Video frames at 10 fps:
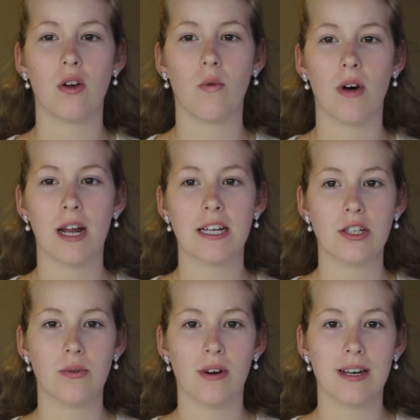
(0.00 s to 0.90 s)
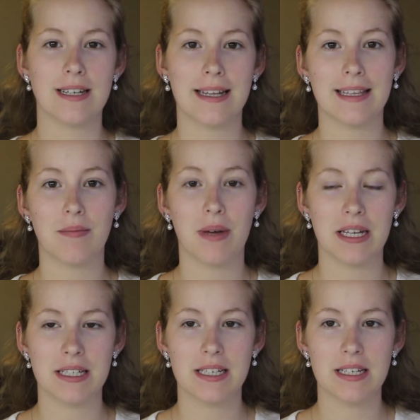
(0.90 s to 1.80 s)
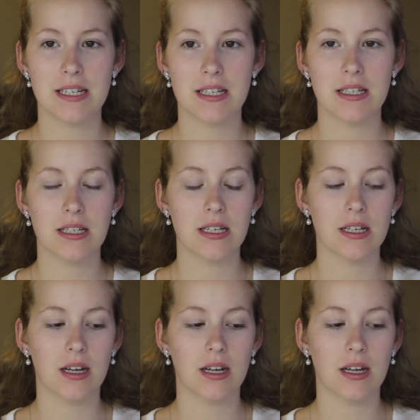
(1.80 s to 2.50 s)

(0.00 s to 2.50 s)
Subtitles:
what I do on a daily basis